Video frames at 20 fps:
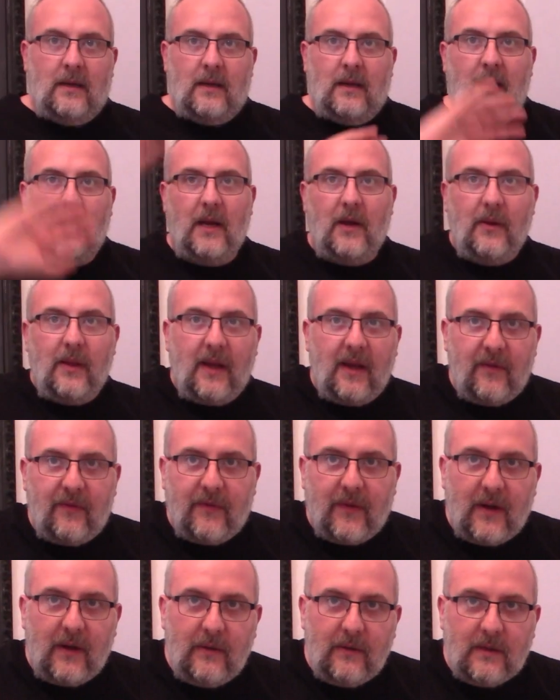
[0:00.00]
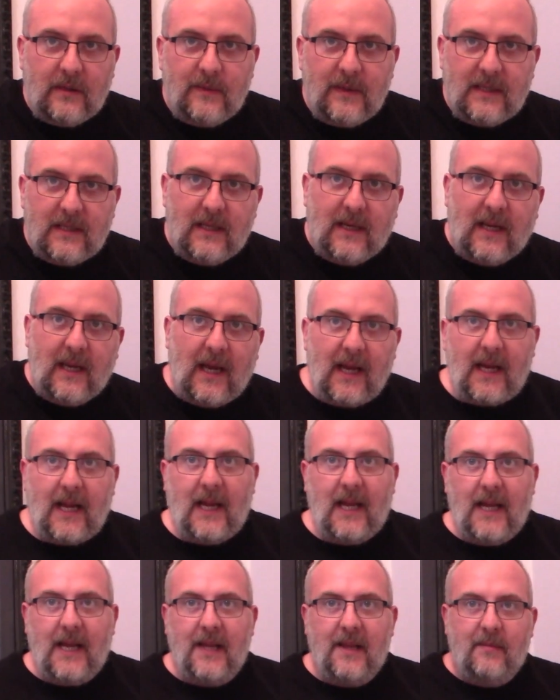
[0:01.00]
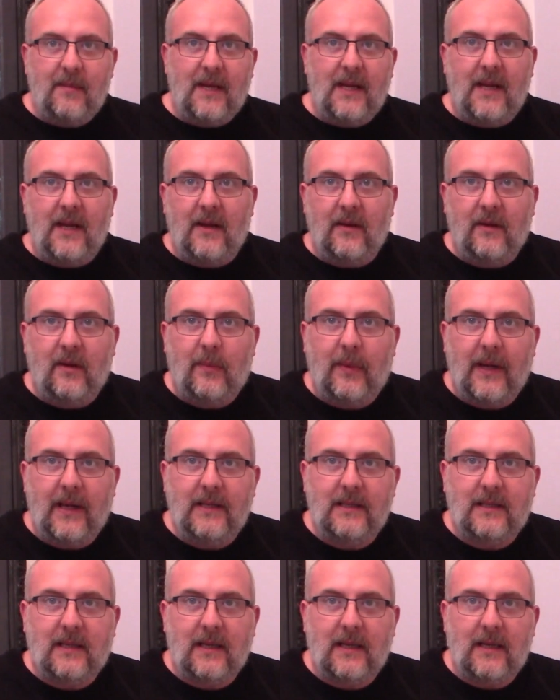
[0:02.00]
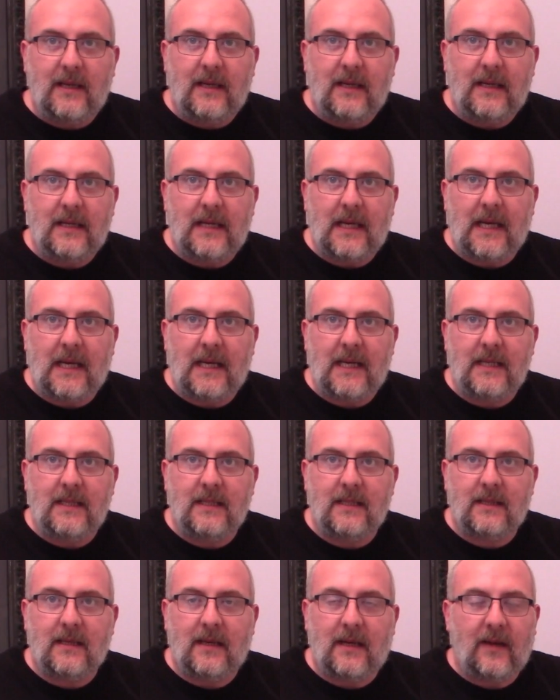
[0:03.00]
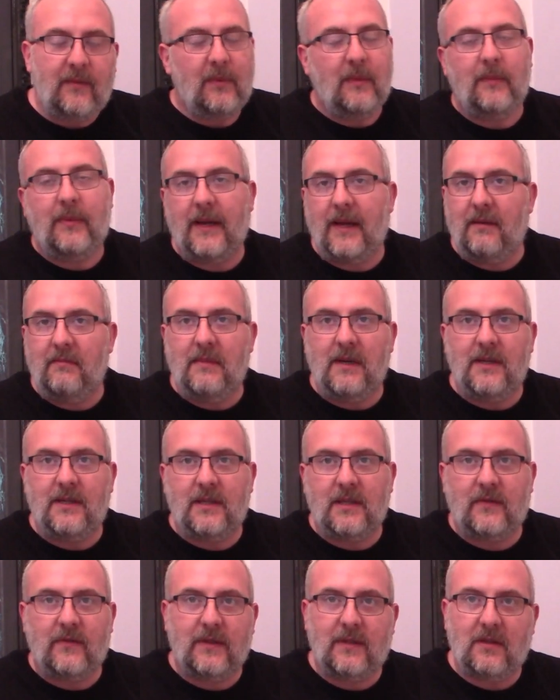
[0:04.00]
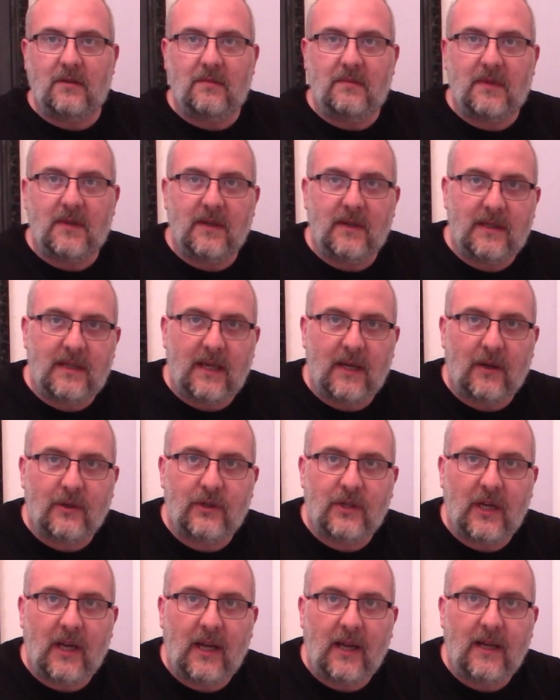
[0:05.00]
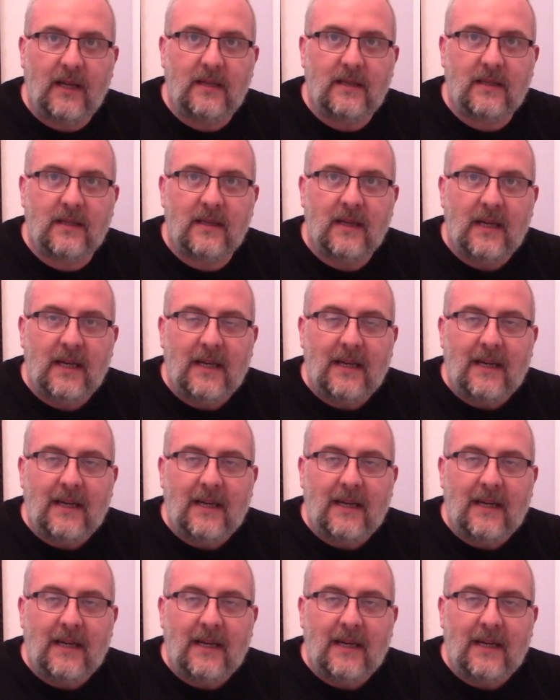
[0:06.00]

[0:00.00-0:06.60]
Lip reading: Hello there folks, Mr. K here, the mediocre painter, and I've been painting miniatures for some 30 odd years,